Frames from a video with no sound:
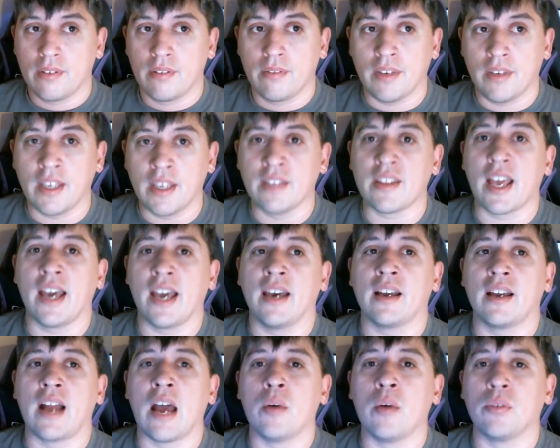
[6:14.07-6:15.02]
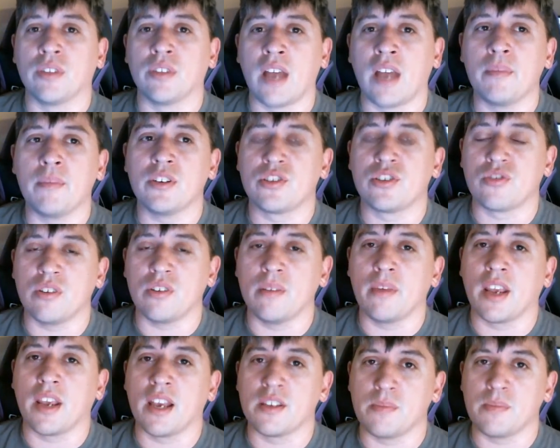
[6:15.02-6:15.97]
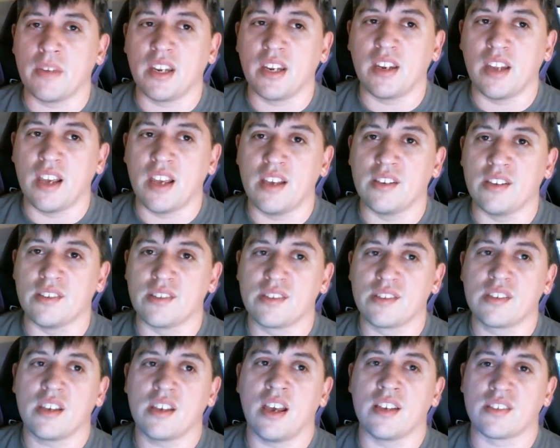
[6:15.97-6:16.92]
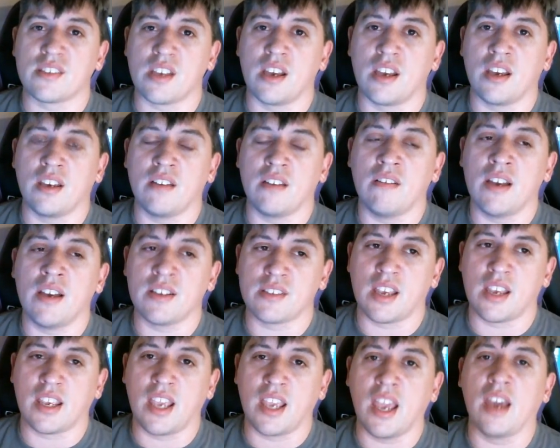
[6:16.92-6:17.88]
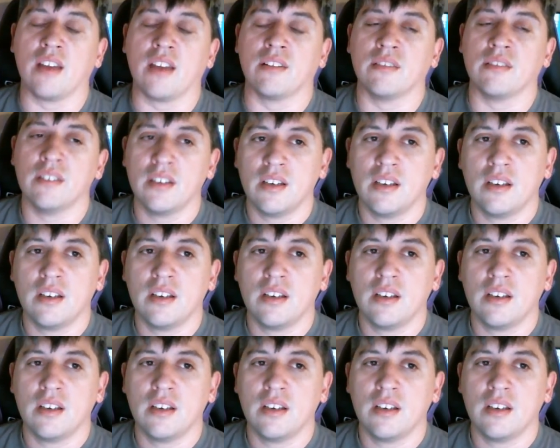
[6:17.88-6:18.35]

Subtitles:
in that I will not be streaming as many days as I can.